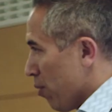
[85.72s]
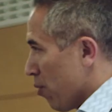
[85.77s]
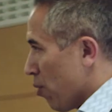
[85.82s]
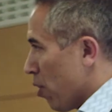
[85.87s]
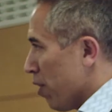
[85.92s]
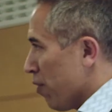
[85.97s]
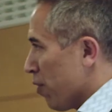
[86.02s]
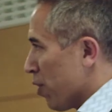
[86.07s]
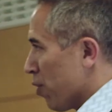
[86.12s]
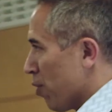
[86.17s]

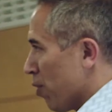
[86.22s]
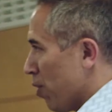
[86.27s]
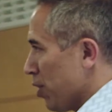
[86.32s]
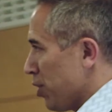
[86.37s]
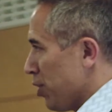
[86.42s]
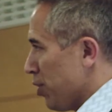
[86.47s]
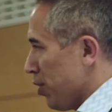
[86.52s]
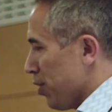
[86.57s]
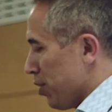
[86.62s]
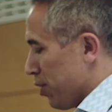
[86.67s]
thriving
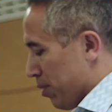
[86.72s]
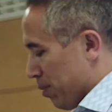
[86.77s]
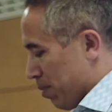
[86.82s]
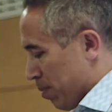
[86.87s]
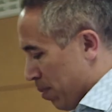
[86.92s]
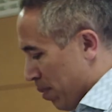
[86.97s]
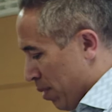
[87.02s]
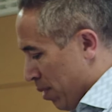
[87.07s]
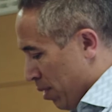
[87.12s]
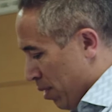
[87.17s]
Christchurch
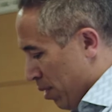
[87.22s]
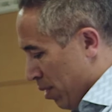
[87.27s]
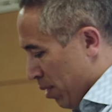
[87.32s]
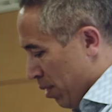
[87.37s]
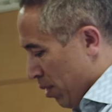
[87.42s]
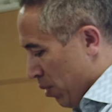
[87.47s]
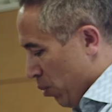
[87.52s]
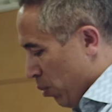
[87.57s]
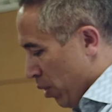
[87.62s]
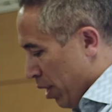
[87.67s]

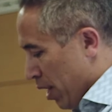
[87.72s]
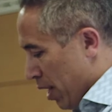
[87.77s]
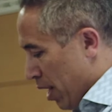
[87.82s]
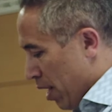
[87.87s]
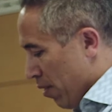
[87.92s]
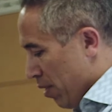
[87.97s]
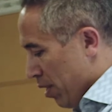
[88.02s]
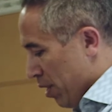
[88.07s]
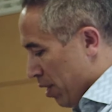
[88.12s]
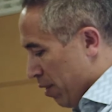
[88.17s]
where
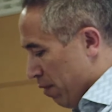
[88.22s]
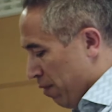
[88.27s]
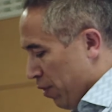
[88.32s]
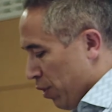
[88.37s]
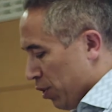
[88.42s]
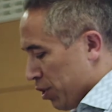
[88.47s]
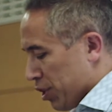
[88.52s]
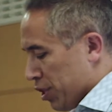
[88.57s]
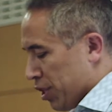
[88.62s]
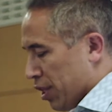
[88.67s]
current and
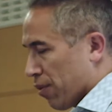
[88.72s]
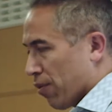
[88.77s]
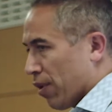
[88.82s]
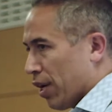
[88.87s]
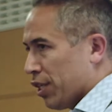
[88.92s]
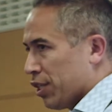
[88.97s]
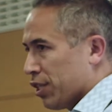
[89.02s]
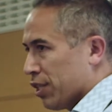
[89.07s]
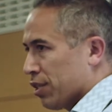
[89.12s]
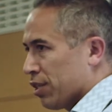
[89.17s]
future
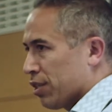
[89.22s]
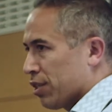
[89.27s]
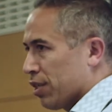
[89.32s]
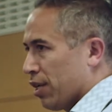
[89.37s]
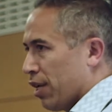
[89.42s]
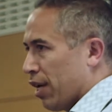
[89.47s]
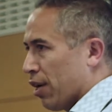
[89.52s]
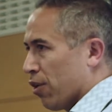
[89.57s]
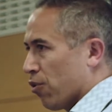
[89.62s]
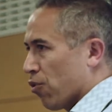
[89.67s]
generations
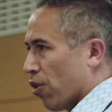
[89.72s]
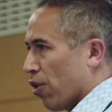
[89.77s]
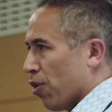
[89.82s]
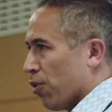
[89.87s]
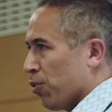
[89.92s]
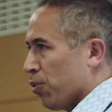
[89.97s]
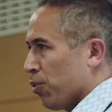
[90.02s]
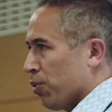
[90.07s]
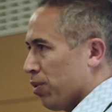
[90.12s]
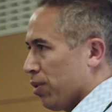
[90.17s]
can
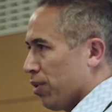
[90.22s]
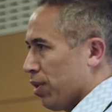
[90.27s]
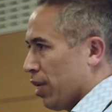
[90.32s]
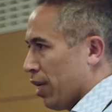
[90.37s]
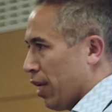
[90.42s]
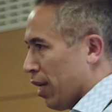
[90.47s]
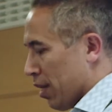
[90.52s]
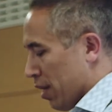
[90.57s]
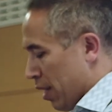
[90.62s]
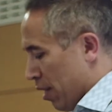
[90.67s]
grow,
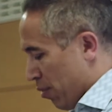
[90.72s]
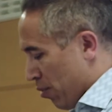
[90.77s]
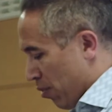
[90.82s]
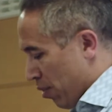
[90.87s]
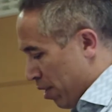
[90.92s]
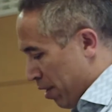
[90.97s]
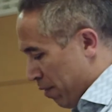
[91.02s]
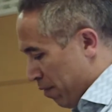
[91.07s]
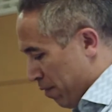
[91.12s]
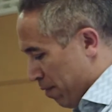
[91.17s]
connect and
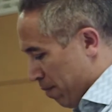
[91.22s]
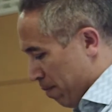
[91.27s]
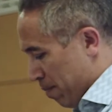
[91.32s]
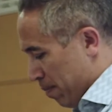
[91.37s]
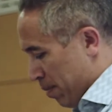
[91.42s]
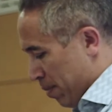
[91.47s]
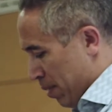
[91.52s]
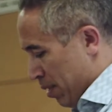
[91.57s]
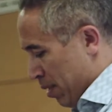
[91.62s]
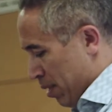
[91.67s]
thrive.
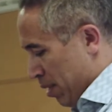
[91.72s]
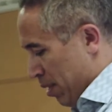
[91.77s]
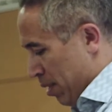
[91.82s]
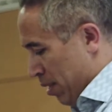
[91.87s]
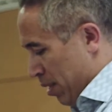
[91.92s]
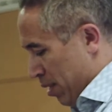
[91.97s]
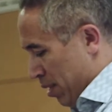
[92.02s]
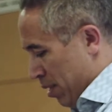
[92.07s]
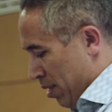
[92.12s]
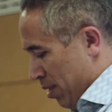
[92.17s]

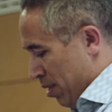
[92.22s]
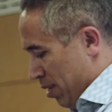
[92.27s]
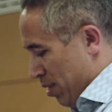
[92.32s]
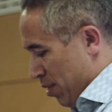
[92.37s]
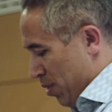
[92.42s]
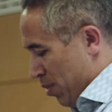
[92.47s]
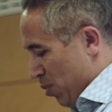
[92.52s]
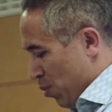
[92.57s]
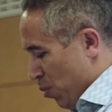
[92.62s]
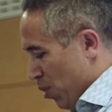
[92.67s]

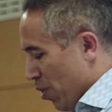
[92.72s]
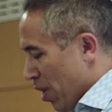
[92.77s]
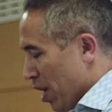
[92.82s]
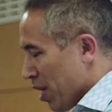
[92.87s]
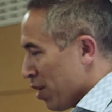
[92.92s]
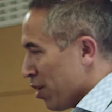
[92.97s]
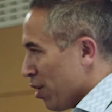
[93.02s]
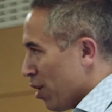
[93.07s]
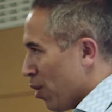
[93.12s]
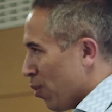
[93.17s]
We're
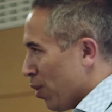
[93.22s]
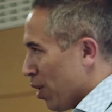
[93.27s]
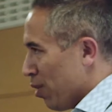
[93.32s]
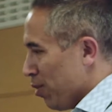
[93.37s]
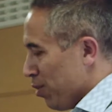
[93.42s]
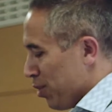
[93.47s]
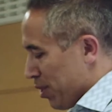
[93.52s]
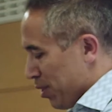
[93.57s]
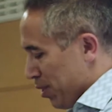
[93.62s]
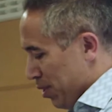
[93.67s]
under no
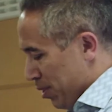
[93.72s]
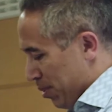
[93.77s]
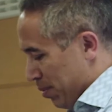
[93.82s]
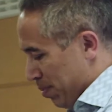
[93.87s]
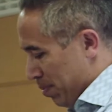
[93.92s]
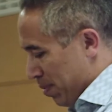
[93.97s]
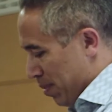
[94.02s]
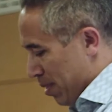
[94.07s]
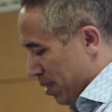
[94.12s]
illusions